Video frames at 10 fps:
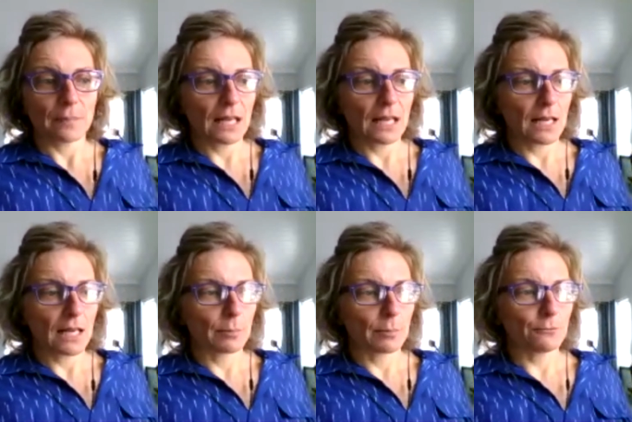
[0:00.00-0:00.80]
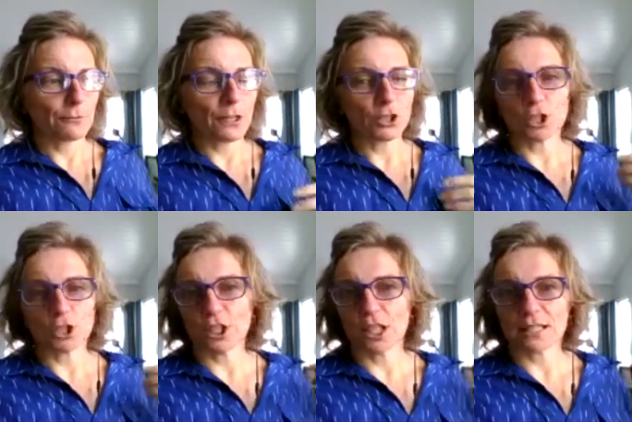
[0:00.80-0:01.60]
um,
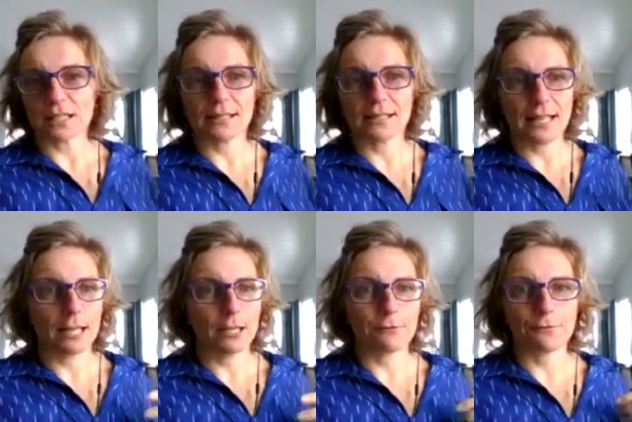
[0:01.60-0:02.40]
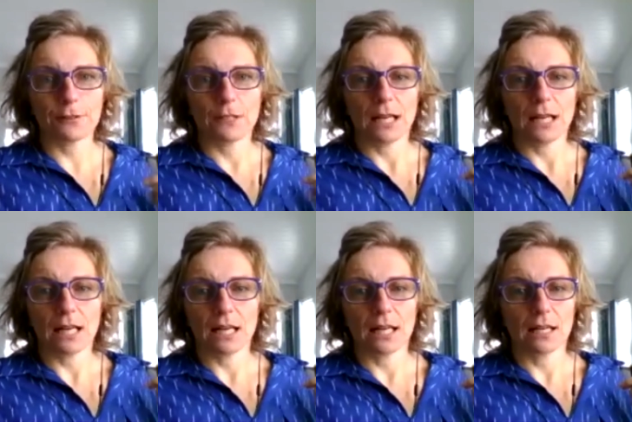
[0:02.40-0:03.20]
functional, safe,
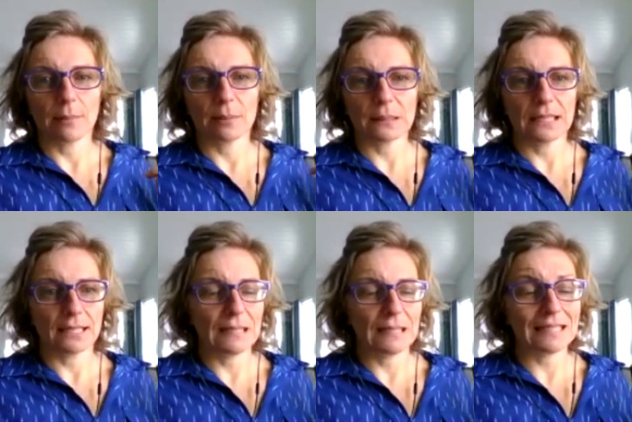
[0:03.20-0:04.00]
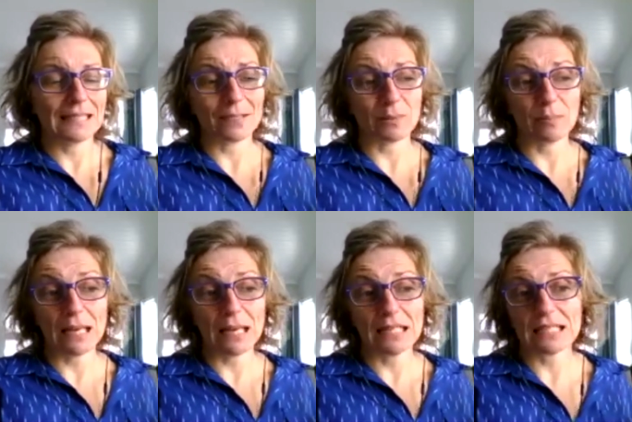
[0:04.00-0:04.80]
uh, ability to be
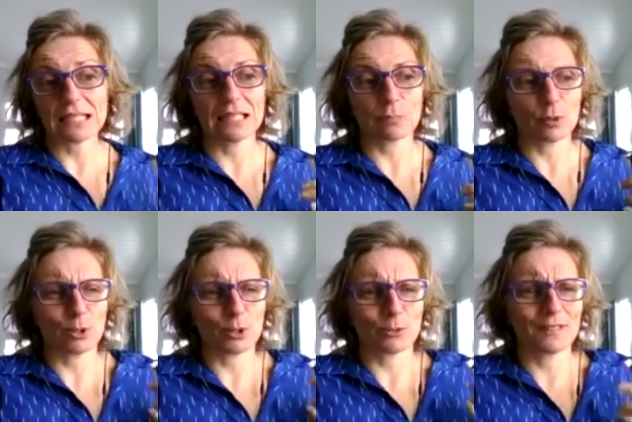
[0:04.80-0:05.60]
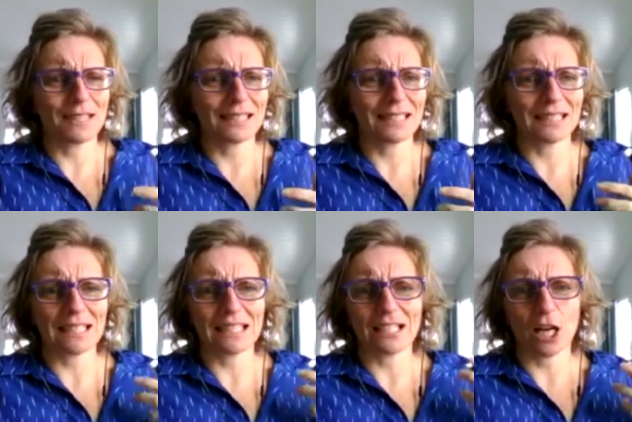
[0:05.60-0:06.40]
independent, preserve
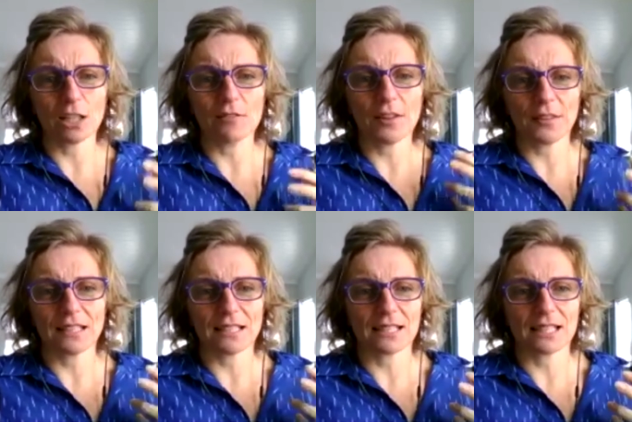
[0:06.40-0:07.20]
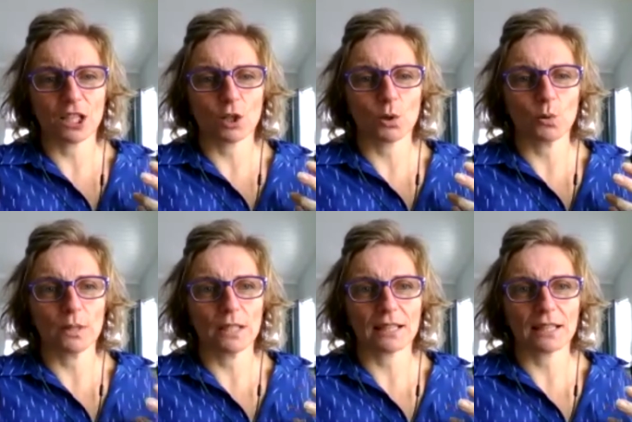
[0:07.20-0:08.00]
dignity, all of the things that go
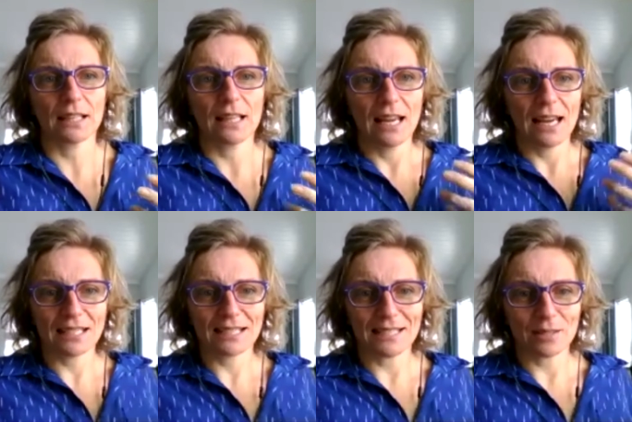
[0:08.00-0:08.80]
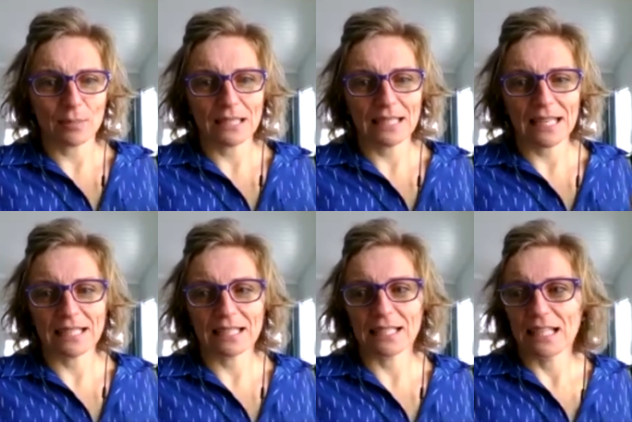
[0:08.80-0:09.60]
with accessibility.
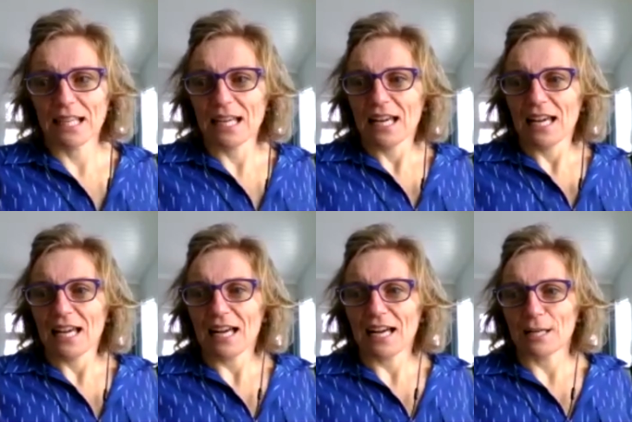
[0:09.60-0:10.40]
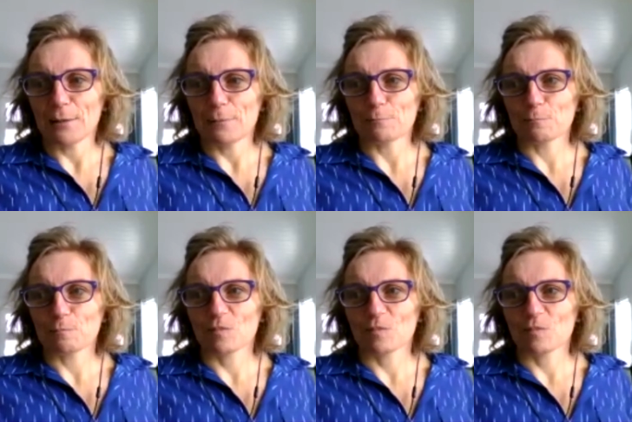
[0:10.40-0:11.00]
And um,